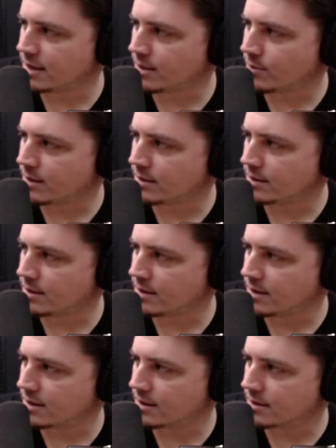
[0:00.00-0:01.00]
went
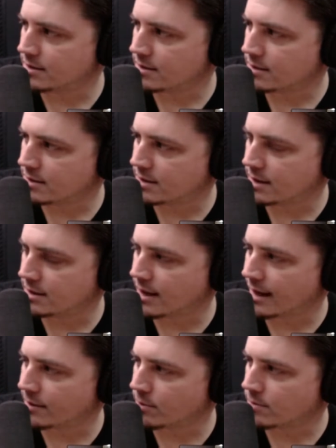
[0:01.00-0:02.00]
and did
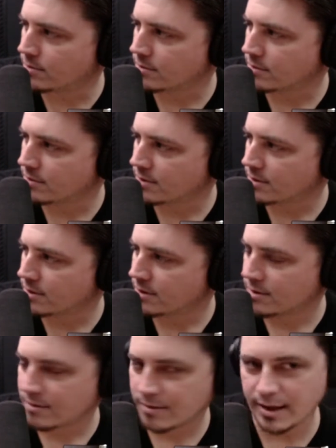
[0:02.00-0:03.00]
Tidal, right?